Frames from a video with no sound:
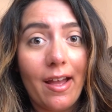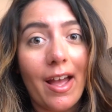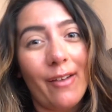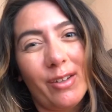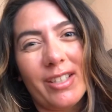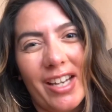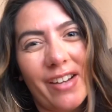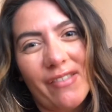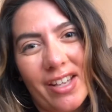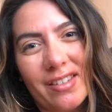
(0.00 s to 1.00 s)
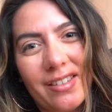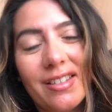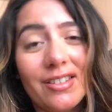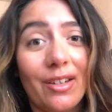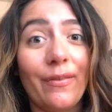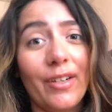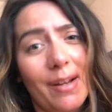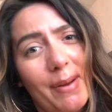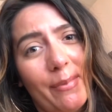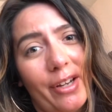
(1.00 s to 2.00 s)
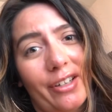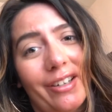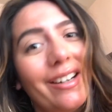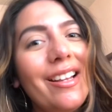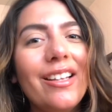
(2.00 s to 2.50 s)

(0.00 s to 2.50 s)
I will take offense. So if you're not my brother,